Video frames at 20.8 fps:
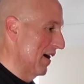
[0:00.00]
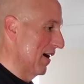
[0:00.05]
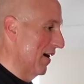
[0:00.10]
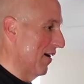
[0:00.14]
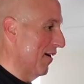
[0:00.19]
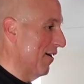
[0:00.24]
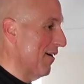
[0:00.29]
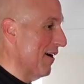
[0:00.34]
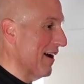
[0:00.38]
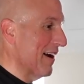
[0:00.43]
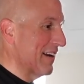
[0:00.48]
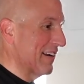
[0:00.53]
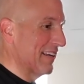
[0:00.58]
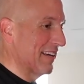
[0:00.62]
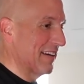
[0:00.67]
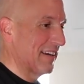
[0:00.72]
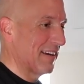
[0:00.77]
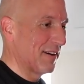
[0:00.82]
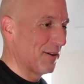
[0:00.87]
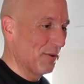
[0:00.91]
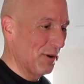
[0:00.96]
All right,
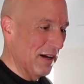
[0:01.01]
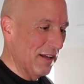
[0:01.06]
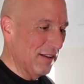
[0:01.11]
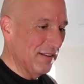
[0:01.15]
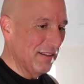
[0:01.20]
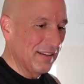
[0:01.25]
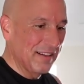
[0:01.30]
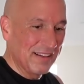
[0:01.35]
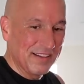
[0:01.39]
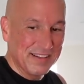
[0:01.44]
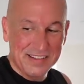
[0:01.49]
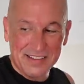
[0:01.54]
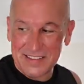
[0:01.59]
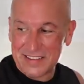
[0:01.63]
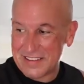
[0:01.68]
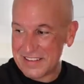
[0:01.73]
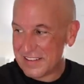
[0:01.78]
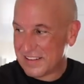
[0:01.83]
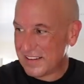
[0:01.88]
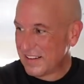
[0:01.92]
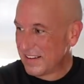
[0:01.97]
well,
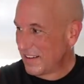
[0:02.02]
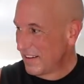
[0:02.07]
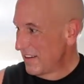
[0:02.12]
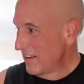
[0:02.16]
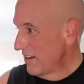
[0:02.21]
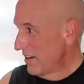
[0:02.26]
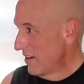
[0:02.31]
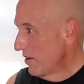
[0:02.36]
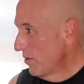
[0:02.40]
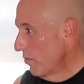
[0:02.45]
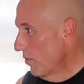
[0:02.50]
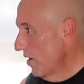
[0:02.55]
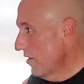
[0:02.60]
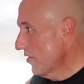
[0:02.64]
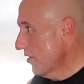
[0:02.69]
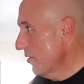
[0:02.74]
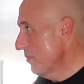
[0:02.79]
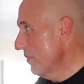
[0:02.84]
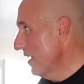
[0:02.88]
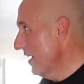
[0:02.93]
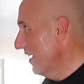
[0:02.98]

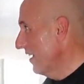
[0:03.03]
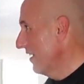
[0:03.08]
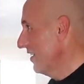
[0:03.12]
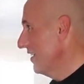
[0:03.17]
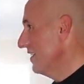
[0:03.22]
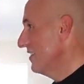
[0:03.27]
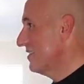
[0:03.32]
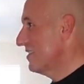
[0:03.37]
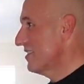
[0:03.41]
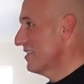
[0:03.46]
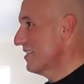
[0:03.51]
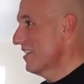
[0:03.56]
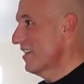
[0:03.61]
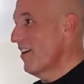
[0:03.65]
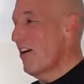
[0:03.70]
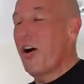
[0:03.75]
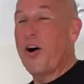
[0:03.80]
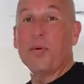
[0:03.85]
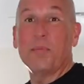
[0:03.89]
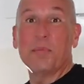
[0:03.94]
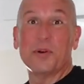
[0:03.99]
welcome in. It's
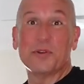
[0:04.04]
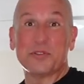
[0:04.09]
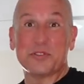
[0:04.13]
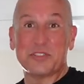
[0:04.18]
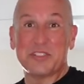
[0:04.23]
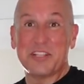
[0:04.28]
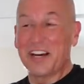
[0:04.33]
almost